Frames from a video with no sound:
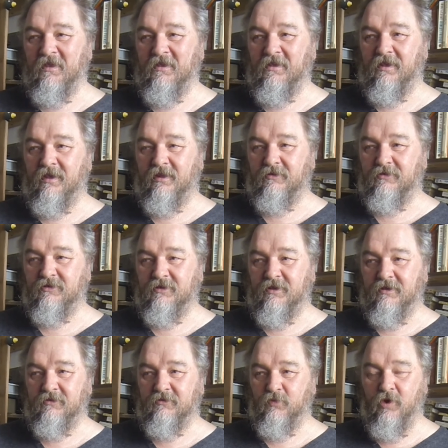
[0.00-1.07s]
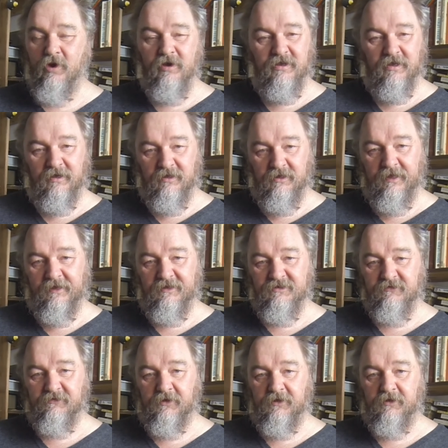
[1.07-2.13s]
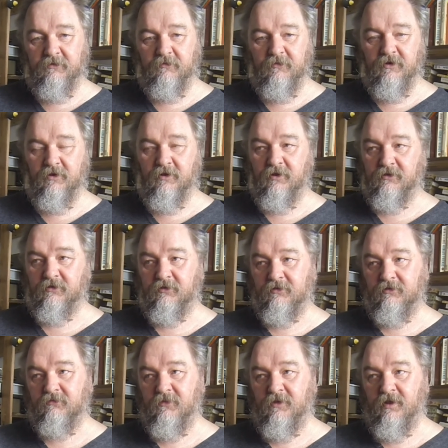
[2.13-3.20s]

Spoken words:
and working collectively on